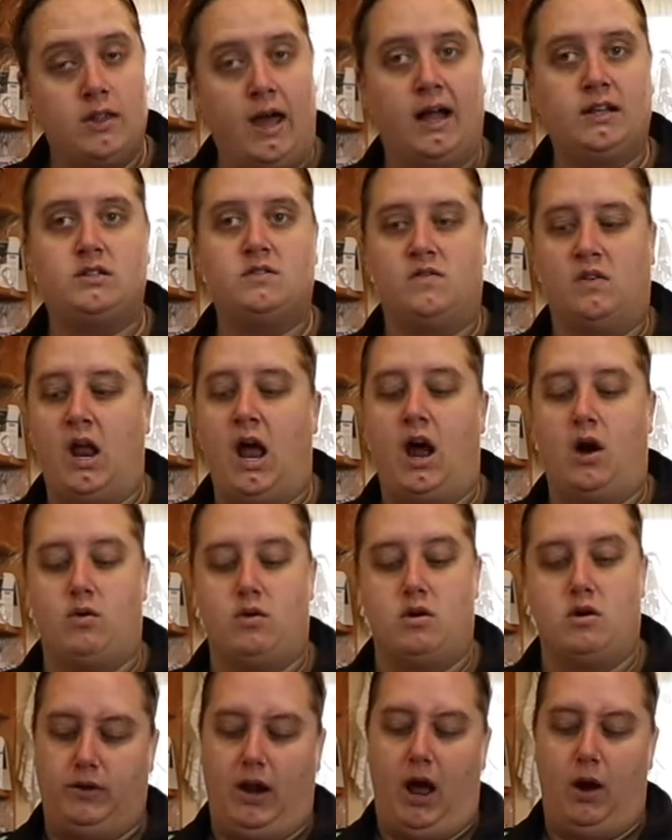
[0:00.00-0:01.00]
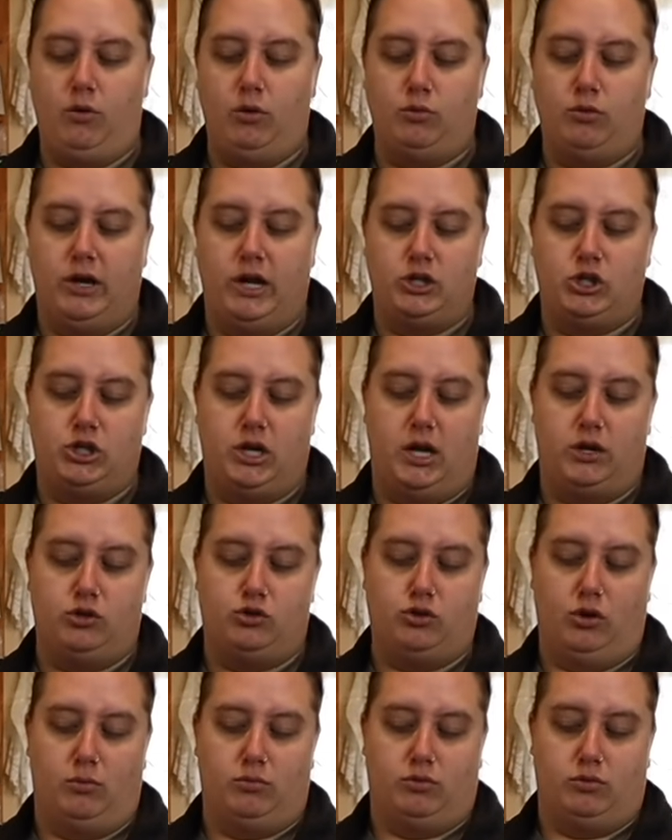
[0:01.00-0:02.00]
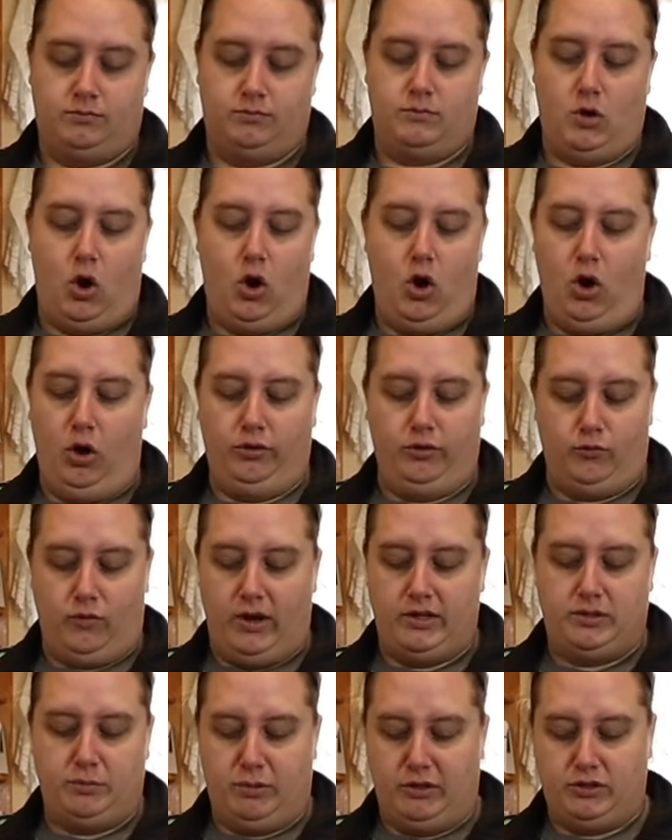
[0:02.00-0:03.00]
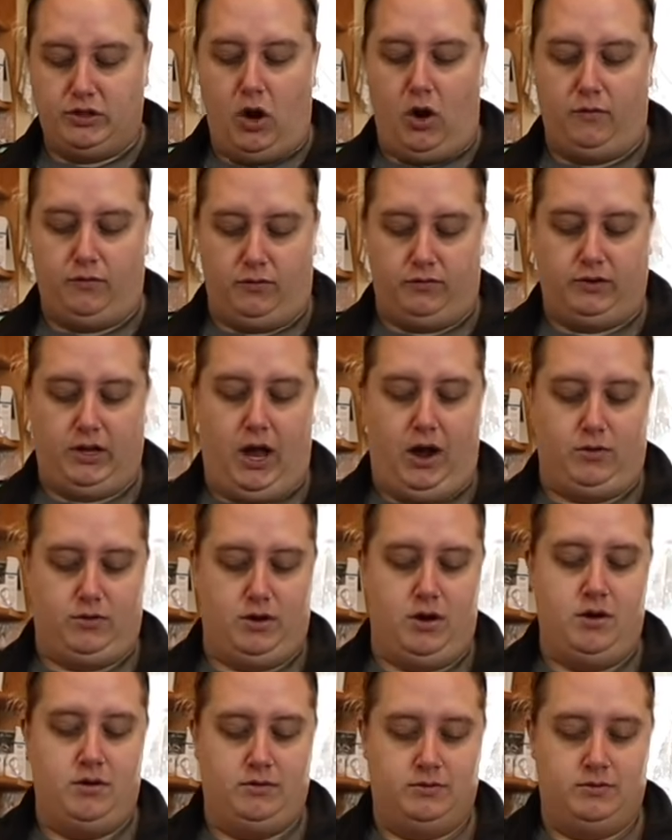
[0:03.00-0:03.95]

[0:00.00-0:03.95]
That's flour. Flour will get you out of trouble. All the recipes call for flour.